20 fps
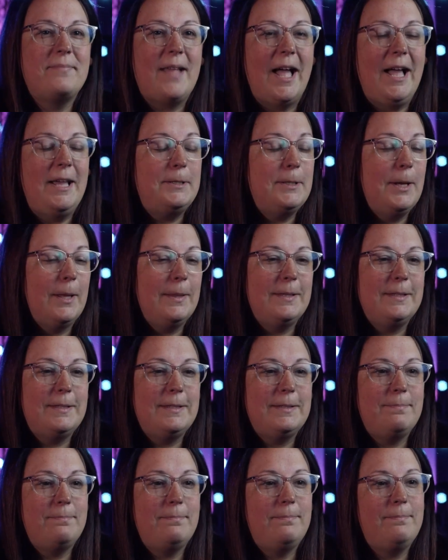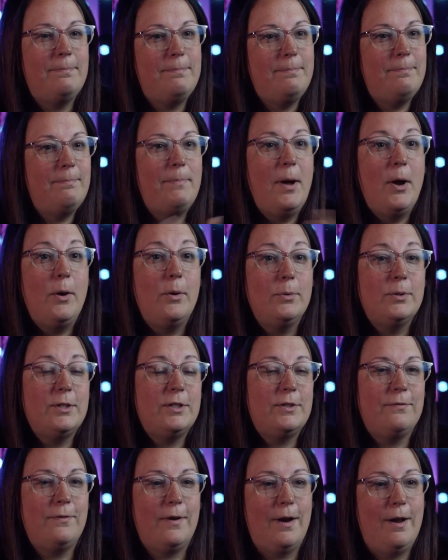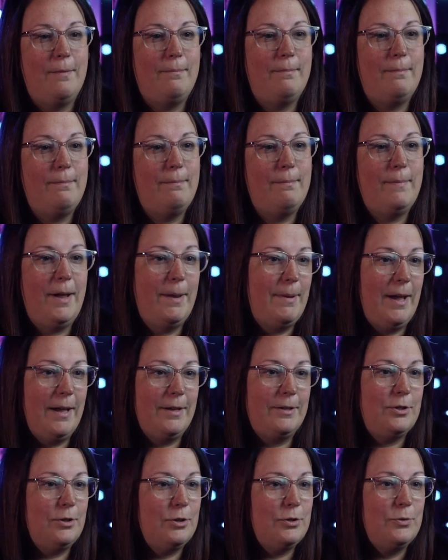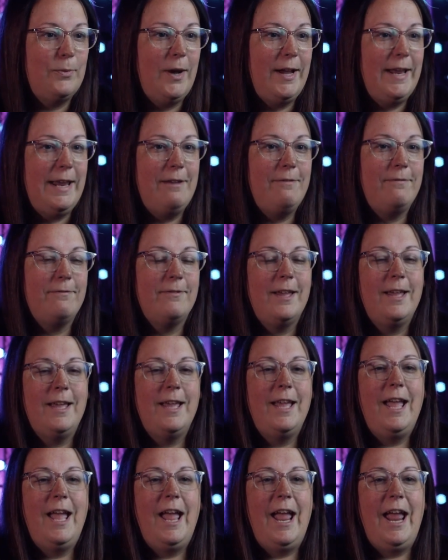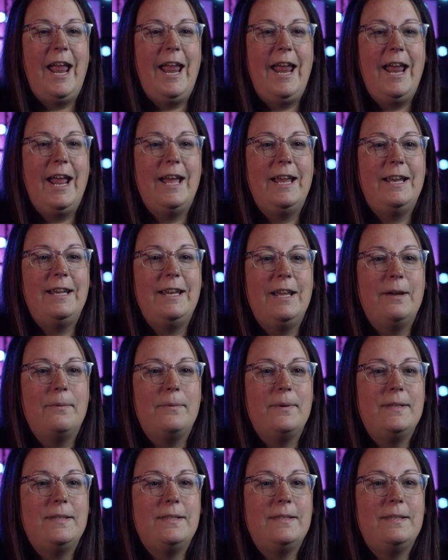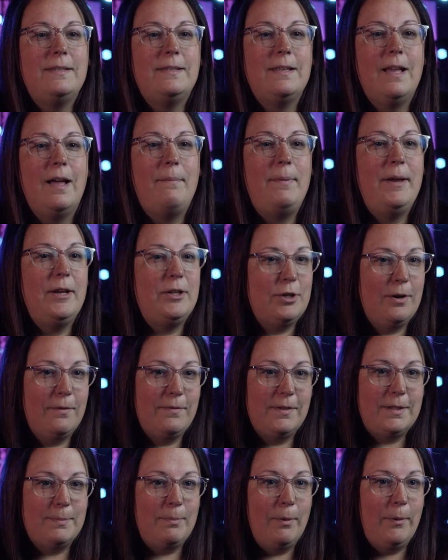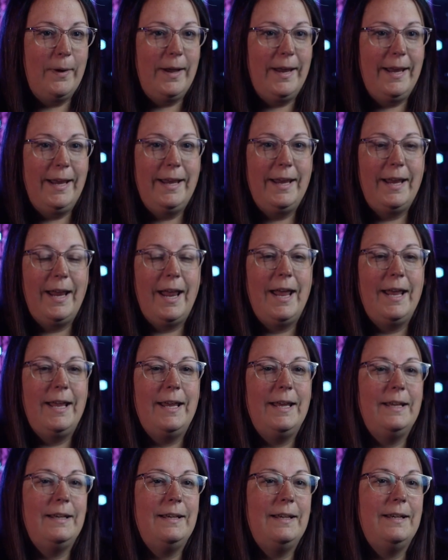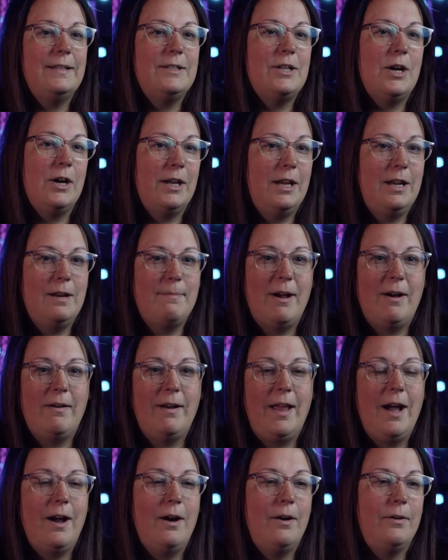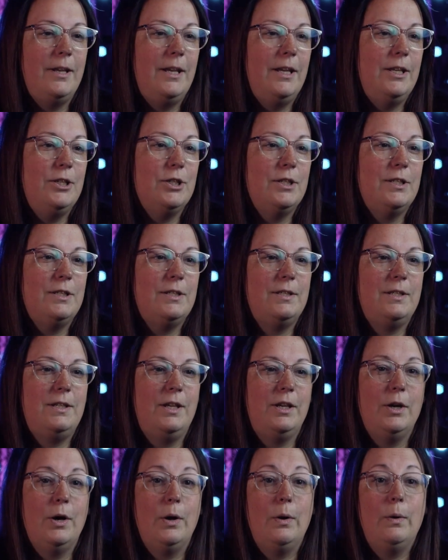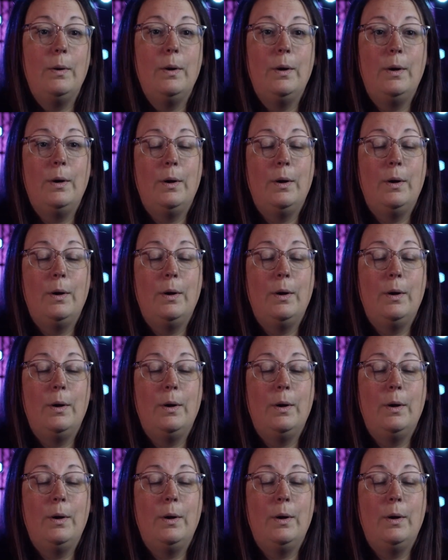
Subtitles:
I saw this post from my pastor's wife, and it was a picture of this boy and talking about how he just, you know,